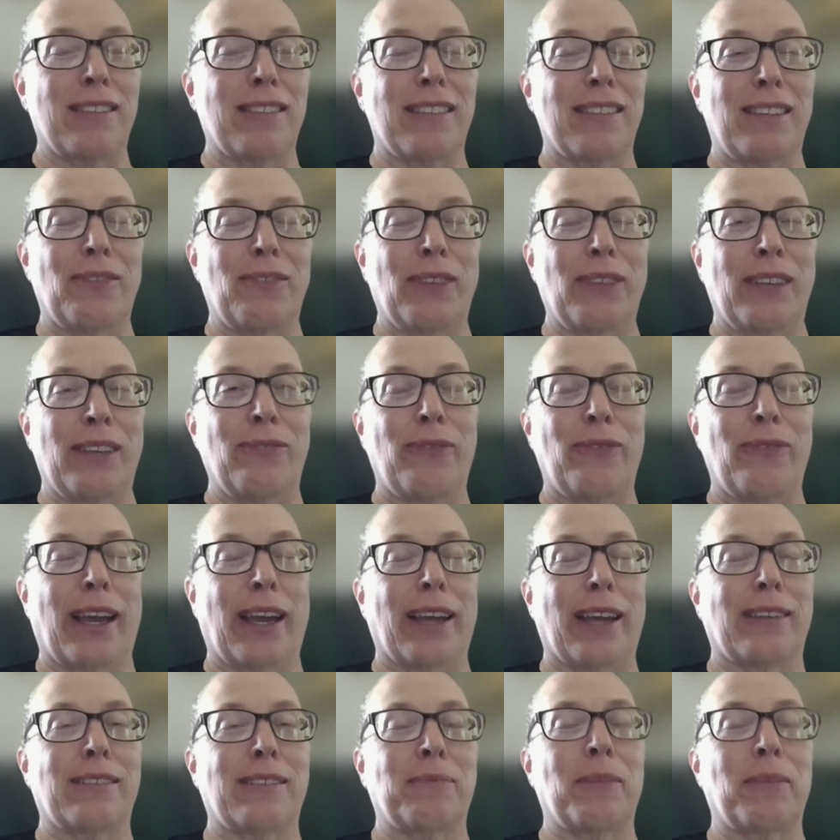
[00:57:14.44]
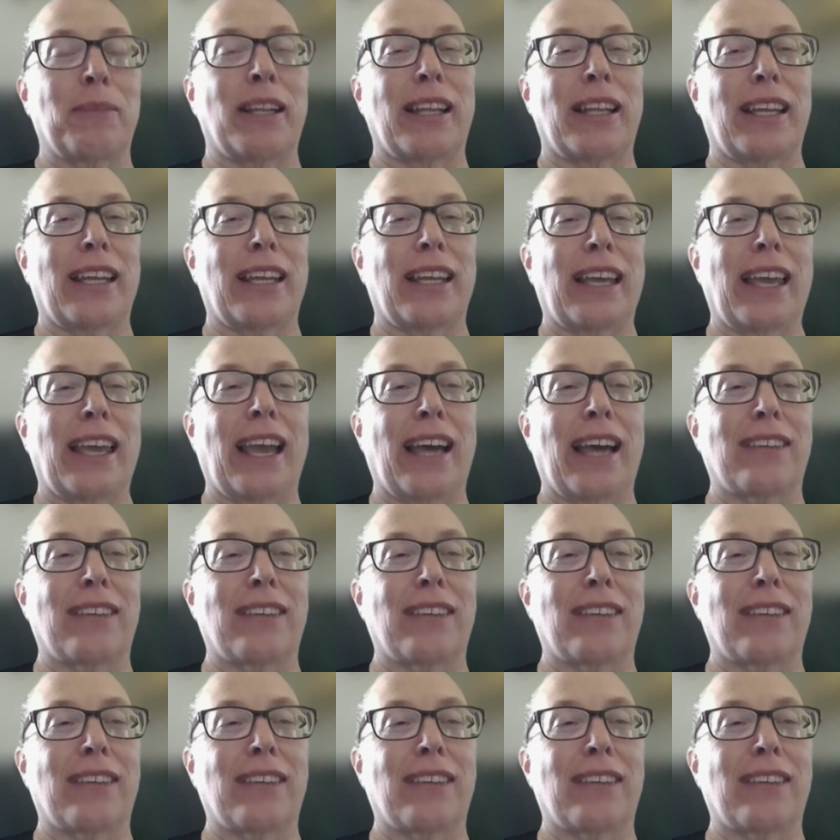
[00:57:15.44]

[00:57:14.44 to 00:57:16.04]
a positive impact. I'm glad I